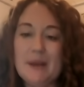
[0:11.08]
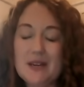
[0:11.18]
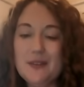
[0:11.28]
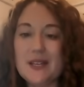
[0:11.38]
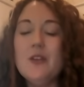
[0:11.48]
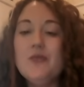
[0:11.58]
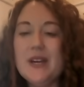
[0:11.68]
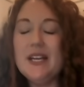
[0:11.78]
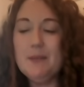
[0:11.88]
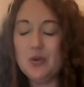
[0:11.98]
But I think a
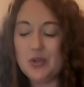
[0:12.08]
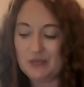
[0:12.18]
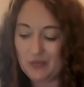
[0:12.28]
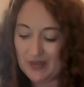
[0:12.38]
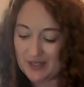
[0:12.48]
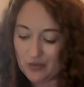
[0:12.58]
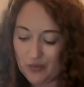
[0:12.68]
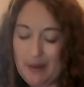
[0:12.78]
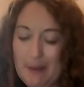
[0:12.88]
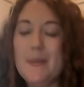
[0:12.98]
really important thing to
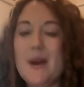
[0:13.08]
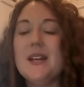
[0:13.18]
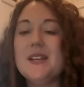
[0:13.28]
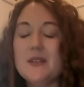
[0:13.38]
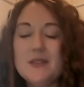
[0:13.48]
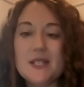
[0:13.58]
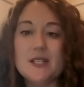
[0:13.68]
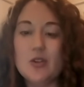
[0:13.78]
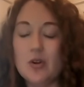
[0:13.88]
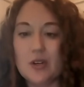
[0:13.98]
remember is that this
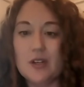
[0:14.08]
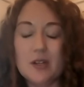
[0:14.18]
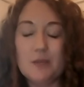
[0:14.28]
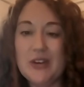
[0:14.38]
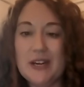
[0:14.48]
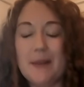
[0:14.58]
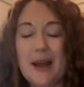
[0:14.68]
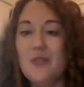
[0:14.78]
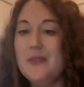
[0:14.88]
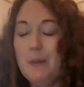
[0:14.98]
is not going to bring
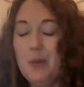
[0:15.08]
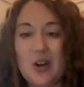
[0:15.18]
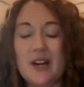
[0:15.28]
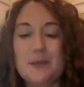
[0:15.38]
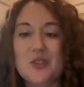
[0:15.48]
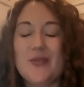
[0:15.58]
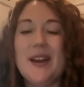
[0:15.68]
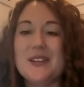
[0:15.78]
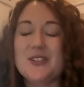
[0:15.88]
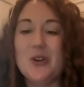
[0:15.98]
about the apocalypse,
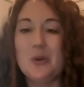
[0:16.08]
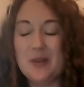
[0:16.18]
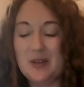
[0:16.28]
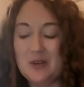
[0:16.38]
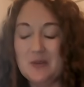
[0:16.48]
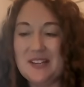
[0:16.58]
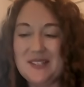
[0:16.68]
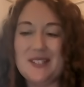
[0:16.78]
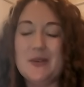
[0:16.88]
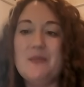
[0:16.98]
right? It's not going to
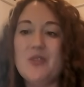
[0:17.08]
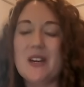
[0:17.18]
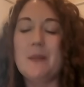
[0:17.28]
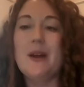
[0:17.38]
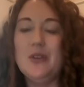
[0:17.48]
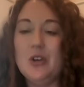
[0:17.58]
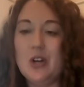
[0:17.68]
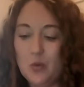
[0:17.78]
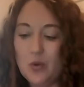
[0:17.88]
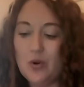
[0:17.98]
necessarily bring about
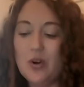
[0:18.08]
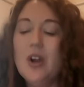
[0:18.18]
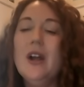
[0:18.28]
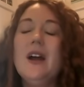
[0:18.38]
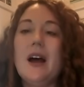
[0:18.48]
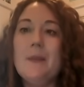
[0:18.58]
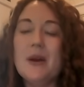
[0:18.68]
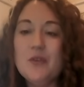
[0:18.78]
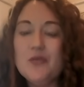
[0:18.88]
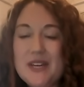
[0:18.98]
nuclear war.
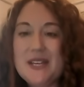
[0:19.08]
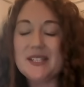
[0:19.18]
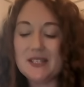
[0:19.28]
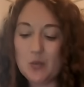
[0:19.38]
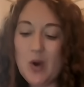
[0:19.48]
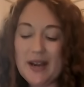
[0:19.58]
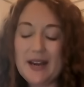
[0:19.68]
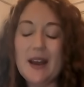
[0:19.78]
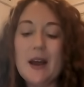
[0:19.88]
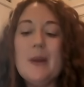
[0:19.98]
And the reason
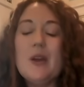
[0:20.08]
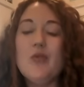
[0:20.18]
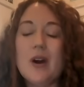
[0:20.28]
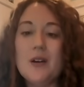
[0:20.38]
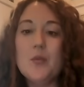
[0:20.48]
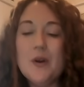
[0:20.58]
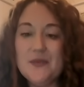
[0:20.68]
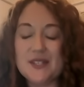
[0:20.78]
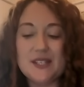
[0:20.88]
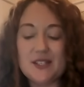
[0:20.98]
why Iran
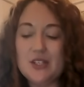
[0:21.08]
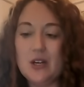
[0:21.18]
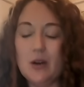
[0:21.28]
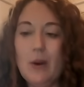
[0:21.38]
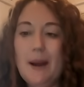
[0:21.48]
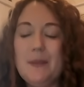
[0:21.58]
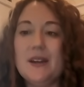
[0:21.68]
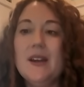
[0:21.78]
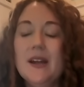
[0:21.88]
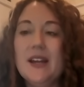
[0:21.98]
wants this nuclear
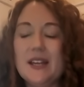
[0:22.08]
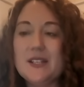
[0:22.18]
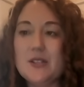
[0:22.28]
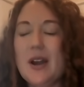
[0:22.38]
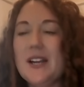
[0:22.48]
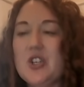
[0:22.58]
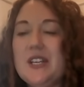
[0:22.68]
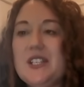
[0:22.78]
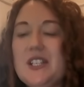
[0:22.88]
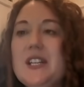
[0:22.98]
weapon is not
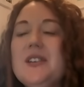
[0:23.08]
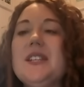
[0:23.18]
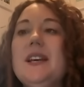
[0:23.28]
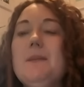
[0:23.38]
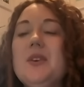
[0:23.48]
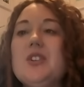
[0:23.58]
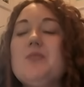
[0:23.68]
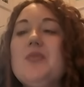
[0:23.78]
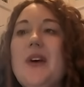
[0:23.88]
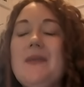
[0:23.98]
actually to use it, but to
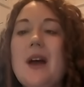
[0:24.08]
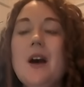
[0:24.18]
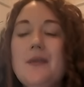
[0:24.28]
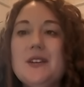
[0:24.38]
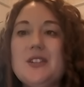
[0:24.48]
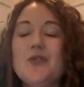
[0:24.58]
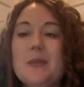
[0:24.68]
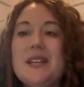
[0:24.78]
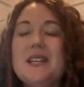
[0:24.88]
prevent others from